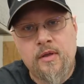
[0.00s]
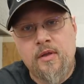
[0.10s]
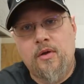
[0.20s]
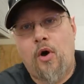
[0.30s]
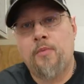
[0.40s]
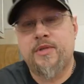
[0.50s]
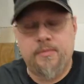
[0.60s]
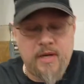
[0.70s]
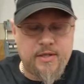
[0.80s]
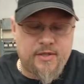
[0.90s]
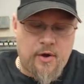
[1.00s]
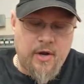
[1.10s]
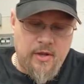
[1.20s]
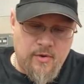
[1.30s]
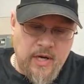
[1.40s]
Homes in
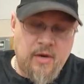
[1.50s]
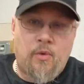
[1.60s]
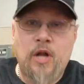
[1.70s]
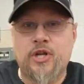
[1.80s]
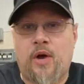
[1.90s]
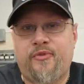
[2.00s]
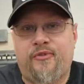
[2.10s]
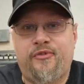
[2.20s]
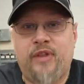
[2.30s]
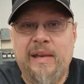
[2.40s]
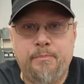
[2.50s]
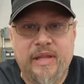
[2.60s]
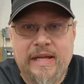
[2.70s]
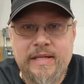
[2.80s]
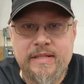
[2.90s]
Minnesota, you need to watch out for
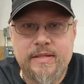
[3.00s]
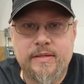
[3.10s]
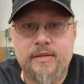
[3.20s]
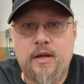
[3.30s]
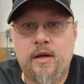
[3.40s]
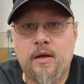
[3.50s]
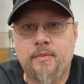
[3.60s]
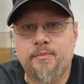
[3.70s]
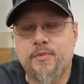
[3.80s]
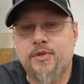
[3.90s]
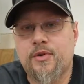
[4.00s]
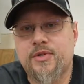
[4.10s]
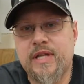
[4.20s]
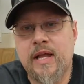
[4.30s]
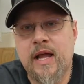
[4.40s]
floodplains. So
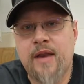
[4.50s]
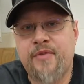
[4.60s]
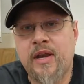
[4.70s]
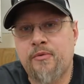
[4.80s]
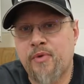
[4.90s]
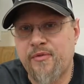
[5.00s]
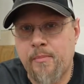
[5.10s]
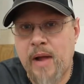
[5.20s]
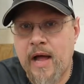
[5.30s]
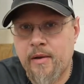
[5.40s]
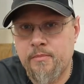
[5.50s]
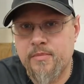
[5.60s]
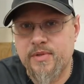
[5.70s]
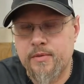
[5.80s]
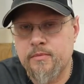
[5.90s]
staying out of any river
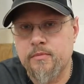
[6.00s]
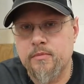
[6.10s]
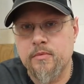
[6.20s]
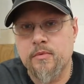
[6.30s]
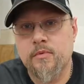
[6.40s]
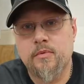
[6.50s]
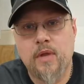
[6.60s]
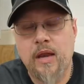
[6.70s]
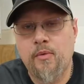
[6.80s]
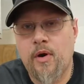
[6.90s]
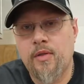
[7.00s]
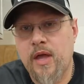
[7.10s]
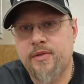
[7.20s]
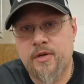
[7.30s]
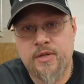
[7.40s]
bottom, anywhere
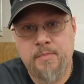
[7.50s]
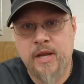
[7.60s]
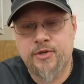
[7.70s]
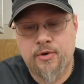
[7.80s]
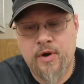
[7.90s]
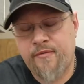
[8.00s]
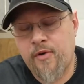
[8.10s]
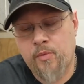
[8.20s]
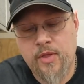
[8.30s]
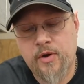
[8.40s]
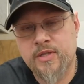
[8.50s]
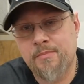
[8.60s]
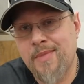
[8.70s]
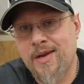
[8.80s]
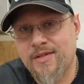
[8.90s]
that there's a major river, whether it's
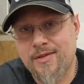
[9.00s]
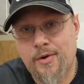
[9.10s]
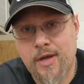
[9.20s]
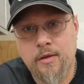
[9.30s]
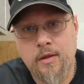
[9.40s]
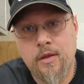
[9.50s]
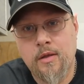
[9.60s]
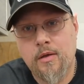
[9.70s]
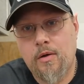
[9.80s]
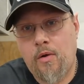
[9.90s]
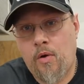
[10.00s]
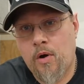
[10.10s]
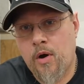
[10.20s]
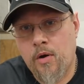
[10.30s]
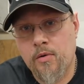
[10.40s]
Minnesota
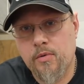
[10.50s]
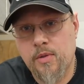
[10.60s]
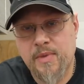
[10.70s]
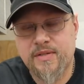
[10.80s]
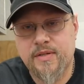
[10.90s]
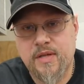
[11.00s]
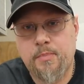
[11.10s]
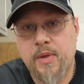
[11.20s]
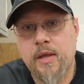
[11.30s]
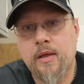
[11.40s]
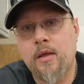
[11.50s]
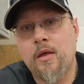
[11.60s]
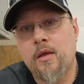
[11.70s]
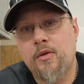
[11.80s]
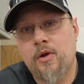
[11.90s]
or the Mississippi,
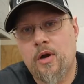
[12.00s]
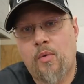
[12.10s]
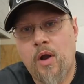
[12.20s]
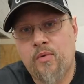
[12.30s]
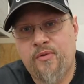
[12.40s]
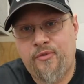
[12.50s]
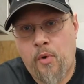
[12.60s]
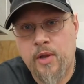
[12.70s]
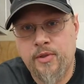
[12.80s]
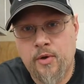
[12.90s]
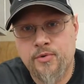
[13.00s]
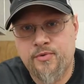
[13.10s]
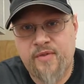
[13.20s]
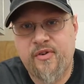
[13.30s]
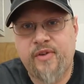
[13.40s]
you're going to want to avoid those
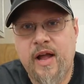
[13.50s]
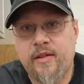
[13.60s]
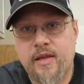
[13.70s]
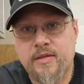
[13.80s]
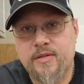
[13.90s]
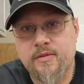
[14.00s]
river valleys.